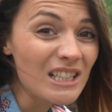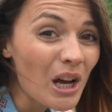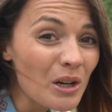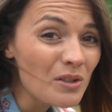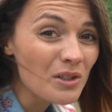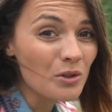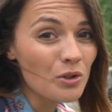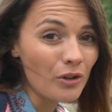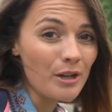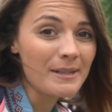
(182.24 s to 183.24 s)
loads of school
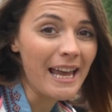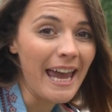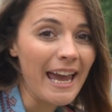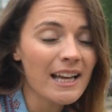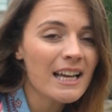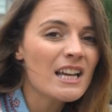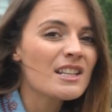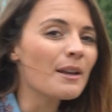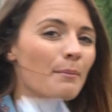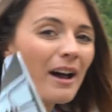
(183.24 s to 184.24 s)
groups here.
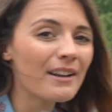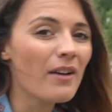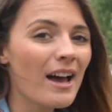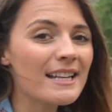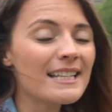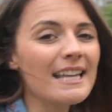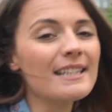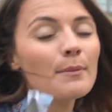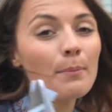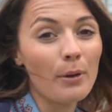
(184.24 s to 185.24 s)
So my advice is
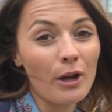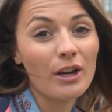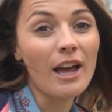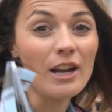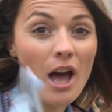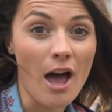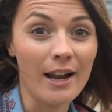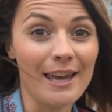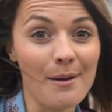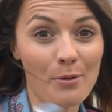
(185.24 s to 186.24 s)
to book an
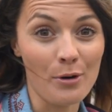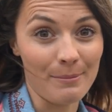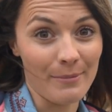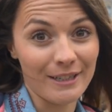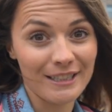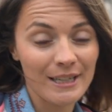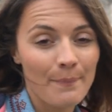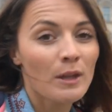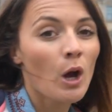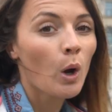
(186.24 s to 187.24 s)
early appointment.
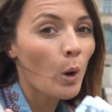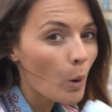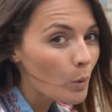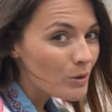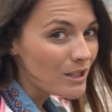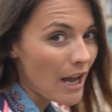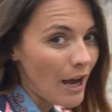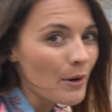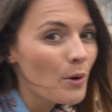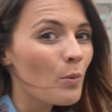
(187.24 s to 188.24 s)

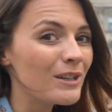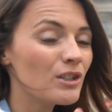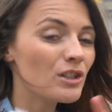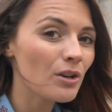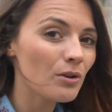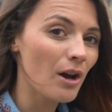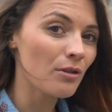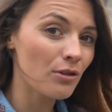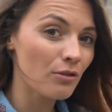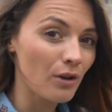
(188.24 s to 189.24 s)
Also, when you do go
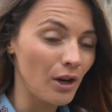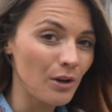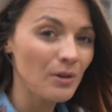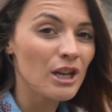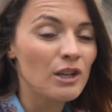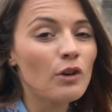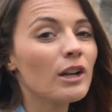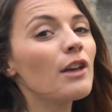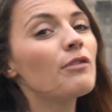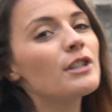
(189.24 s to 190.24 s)
through, you've got to
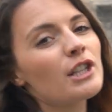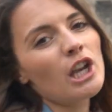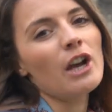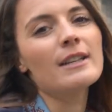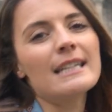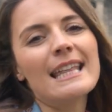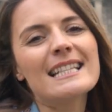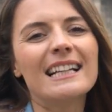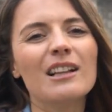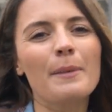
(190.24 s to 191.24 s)
go through security.
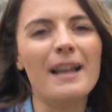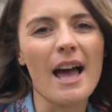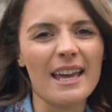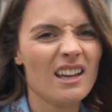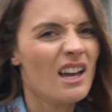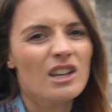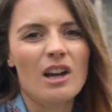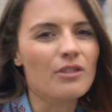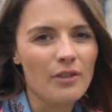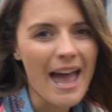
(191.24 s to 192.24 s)
It's a little bit like
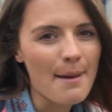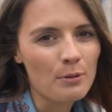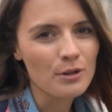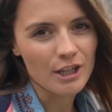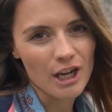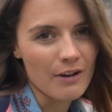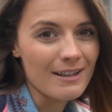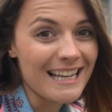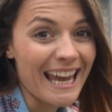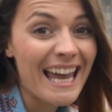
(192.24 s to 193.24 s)
going through airport
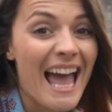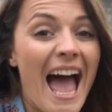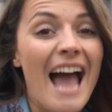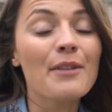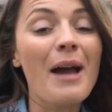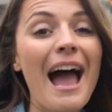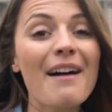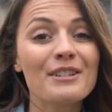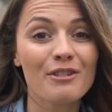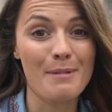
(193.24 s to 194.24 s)
security, and you
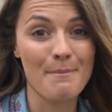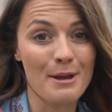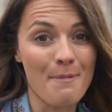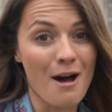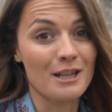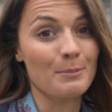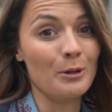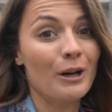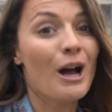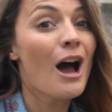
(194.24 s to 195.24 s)
have to remember your
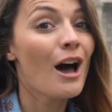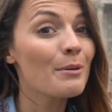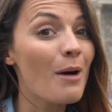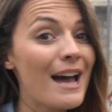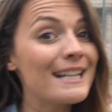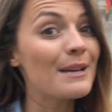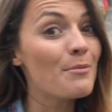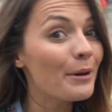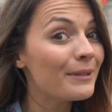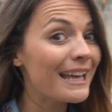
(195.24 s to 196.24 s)
passport, otherwise they
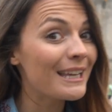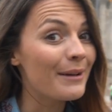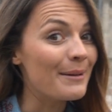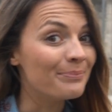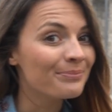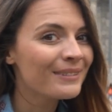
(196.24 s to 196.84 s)
won't let you in.